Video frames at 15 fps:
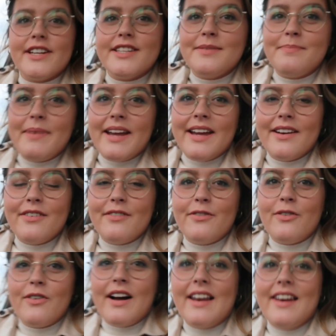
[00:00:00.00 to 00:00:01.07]
just been
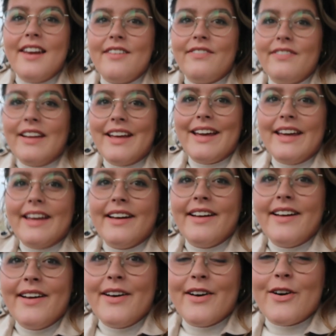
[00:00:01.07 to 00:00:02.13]
for a lovely
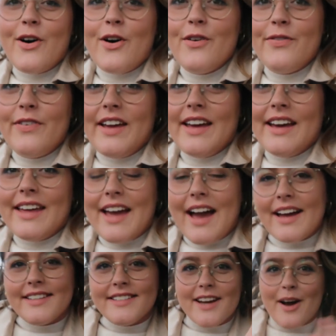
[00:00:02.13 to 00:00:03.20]
coffee and
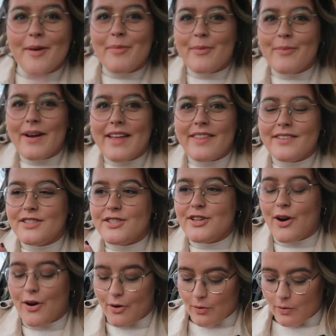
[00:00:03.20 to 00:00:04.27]
catch up with
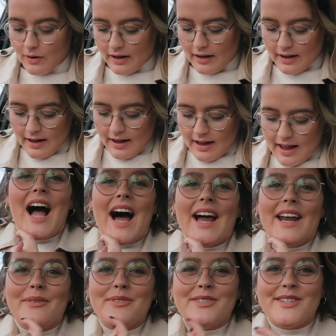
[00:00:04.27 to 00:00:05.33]
Joel,
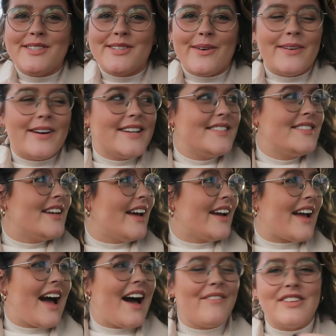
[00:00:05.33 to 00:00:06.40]
and it was just so nice to
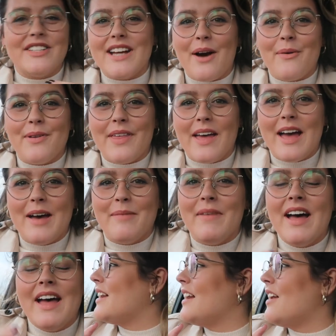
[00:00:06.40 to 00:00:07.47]
like have a chat with him.
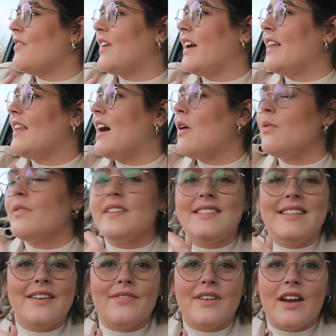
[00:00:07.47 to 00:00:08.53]
Really lovely. And now
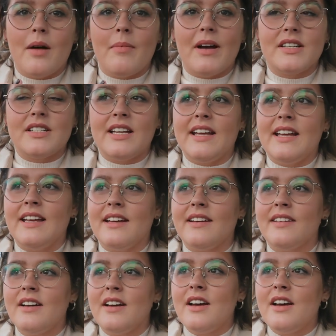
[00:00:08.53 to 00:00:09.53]
this evening I'm actually